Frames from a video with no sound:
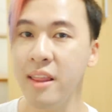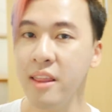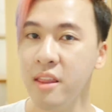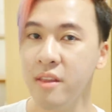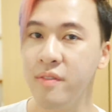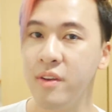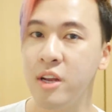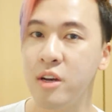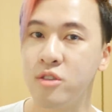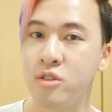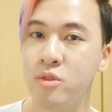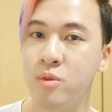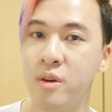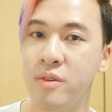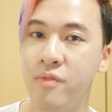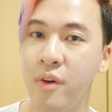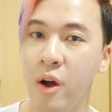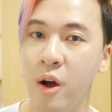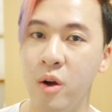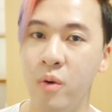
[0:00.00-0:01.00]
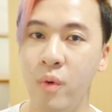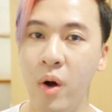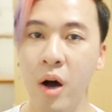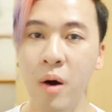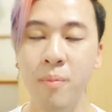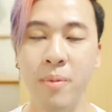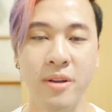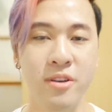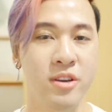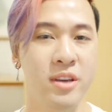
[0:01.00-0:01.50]
I think the video is doing very well,
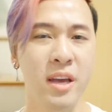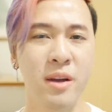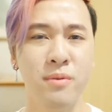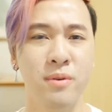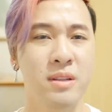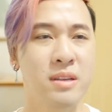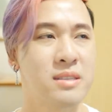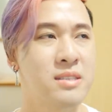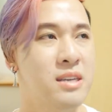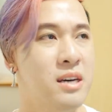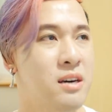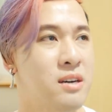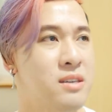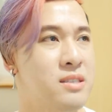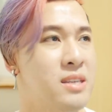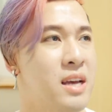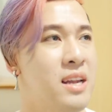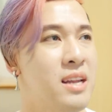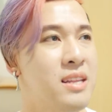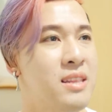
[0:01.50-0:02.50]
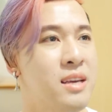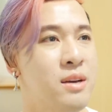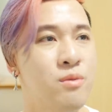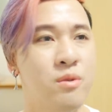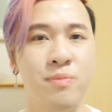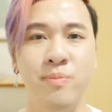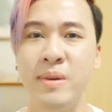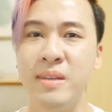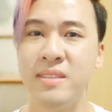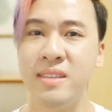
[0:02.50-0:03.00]
but you can't really tell because anything
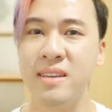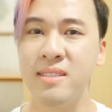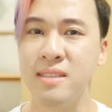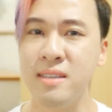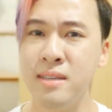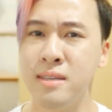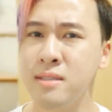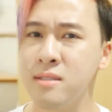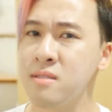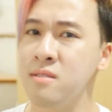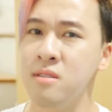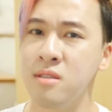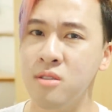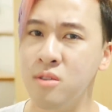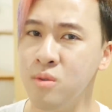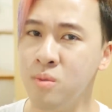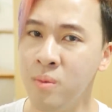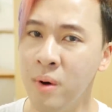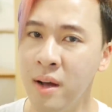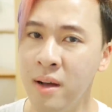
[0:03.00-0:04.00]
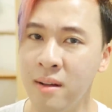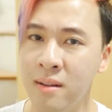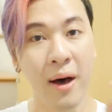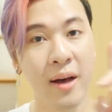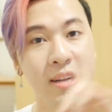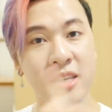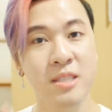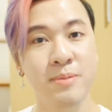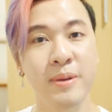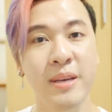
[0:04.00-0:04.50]
with BTS in it is going to do well.
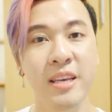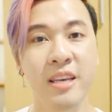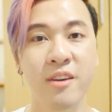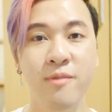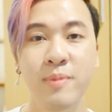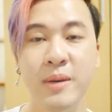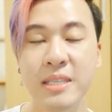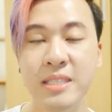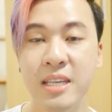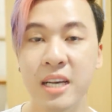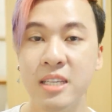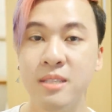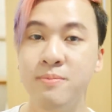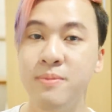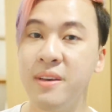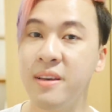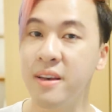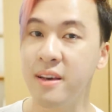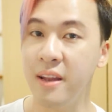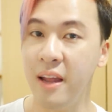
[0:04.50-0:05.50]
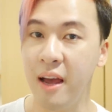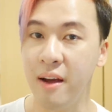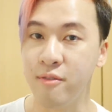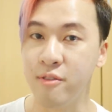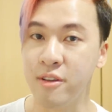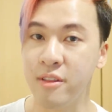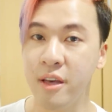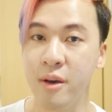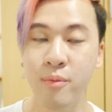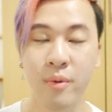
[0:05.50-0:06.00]
But speaking of BTS being in
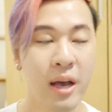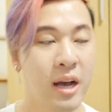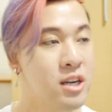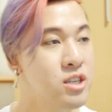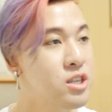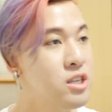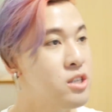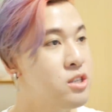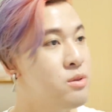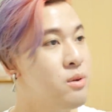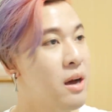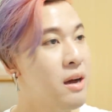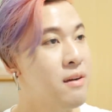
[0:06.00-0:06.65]
everything, we actually do